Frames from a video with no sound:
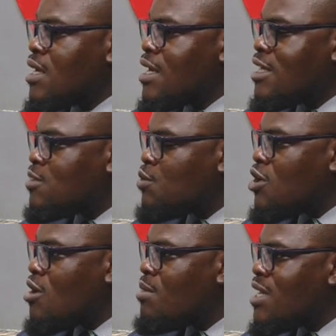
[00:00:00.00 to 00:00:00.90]
it's
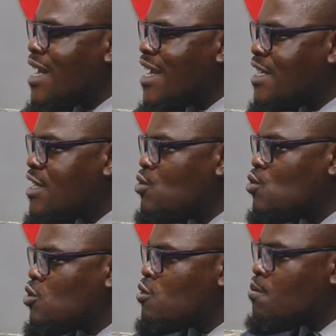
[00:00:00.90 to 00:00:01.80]
becoming a
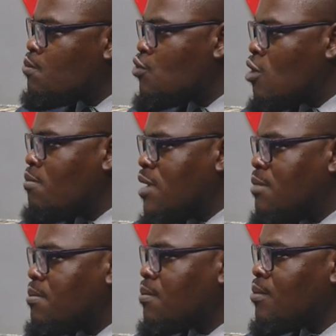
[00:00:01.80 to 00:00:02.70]
huge
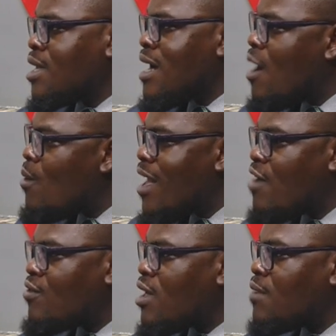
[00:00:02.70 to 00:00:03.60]
problem.
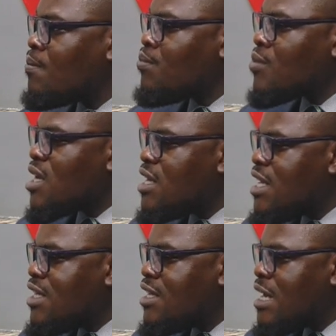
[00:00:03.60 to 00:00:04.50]
However,
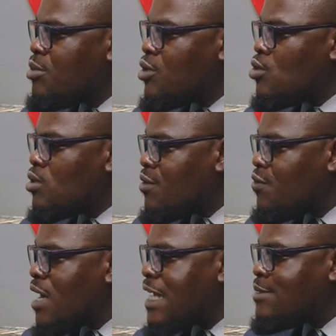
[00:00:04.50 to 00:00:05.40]
the debacle, the
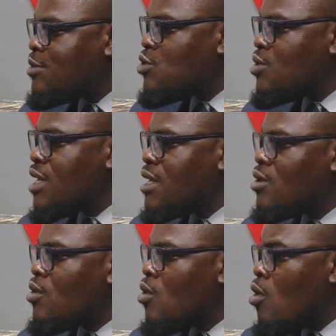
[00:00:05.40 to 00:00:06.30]
fight between
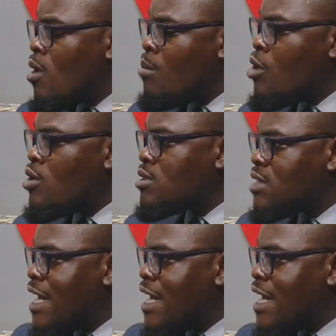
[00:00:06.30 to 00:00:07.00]
or amongst